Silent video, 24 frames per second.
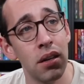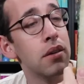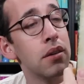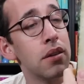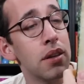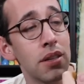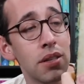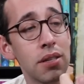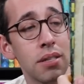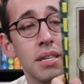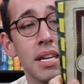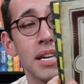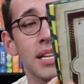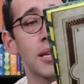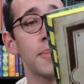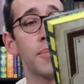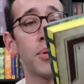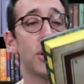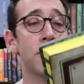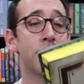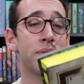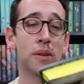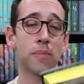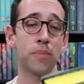This is like the
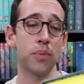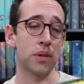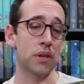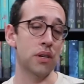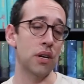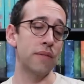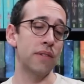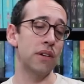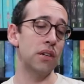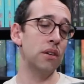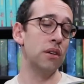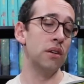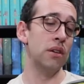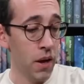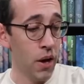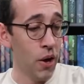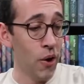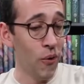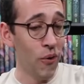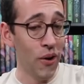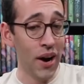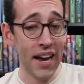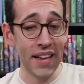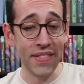perfect book cover.
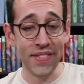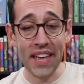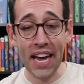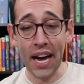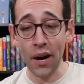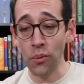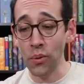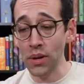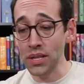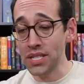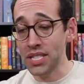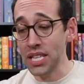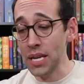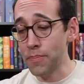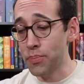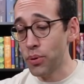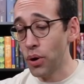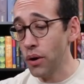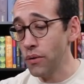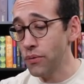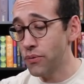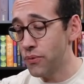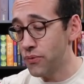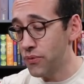All right, that was The
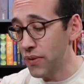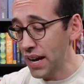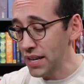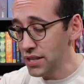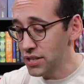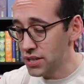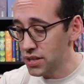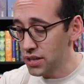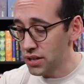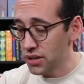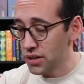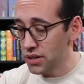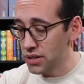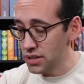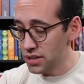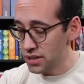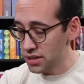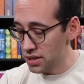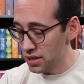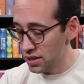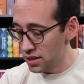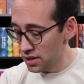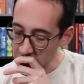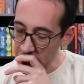
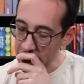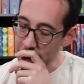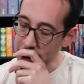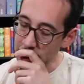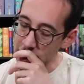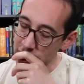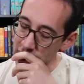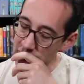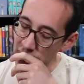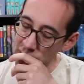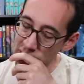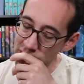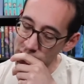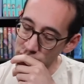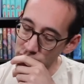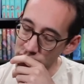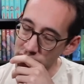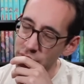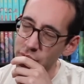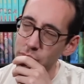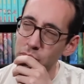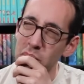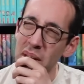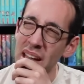Professors and The
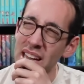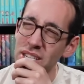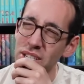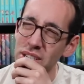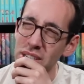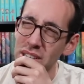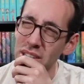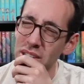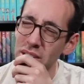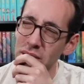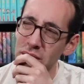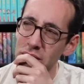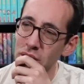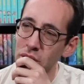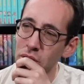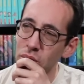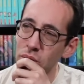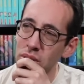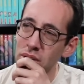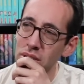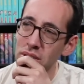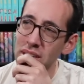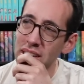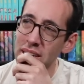History of Magic. Who
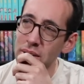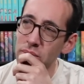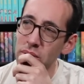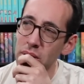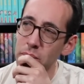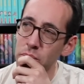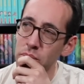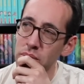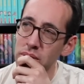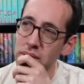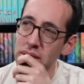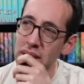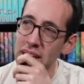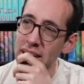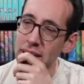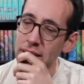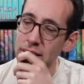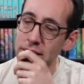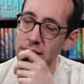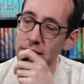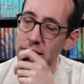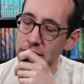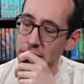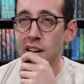does that
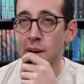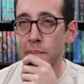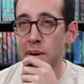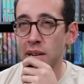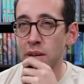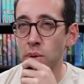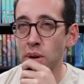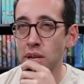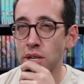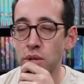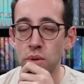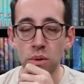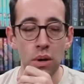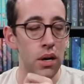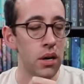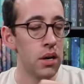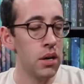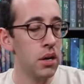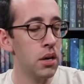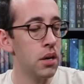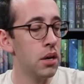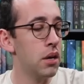represent? I'm not quite sure.